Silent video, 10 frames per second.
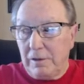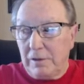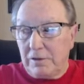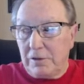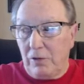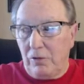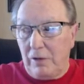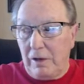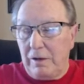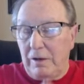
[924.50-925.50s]

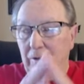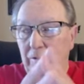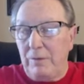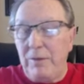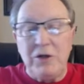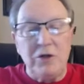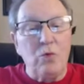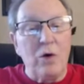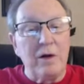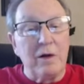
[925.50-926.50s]
So it, uh, it makes you
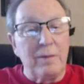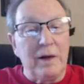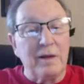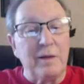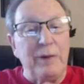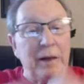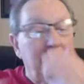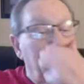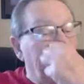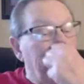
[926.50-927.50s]
wonder about the
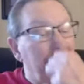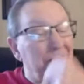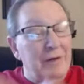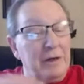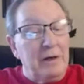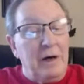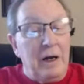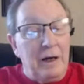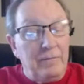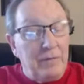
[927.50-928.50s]
people, but
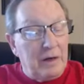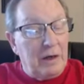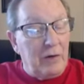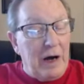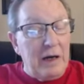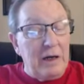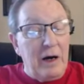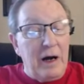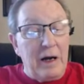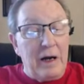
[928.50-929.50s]
um, I,
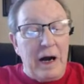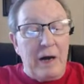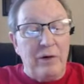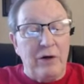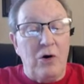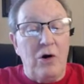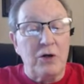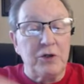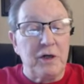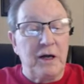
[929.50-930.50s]
I, I, would
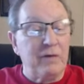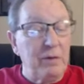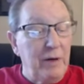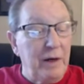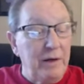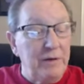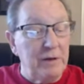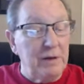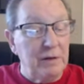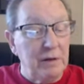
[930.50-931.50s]
caution everybody
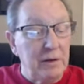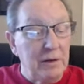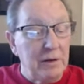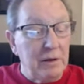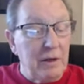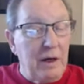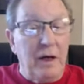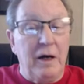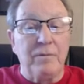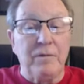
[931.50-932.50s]
to,
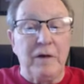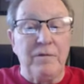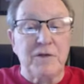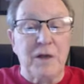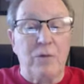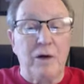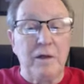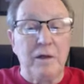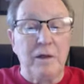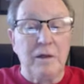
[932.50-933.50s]
um, if someone